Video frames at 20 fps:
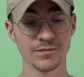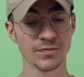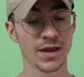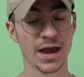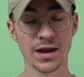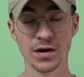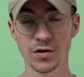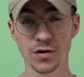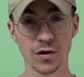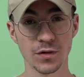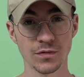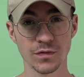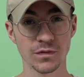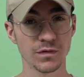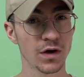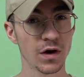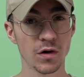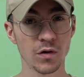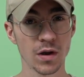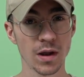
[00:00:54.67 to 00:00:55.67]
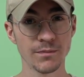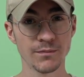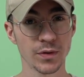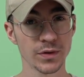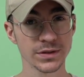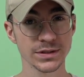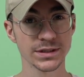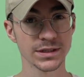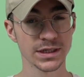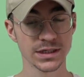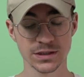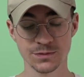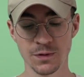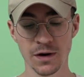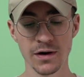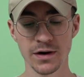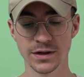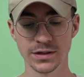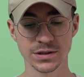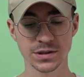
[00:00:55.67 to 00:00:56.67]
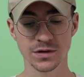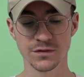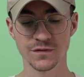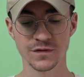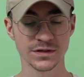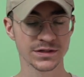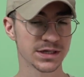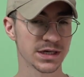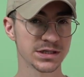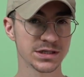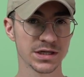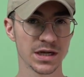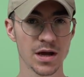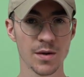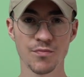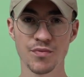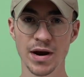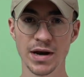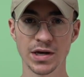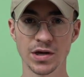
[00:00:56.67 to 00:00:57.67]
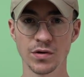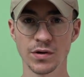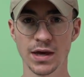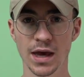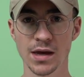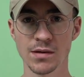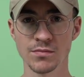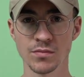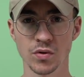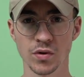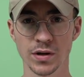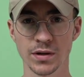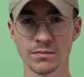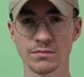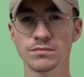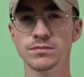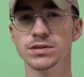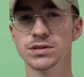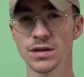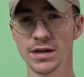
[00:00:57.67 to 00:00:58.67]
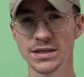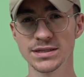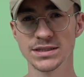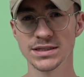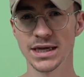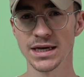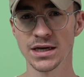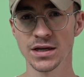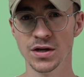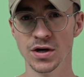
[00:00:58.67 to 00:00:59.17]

and the whole unboxing experience of essentially a brand new Game Boy. So let's take a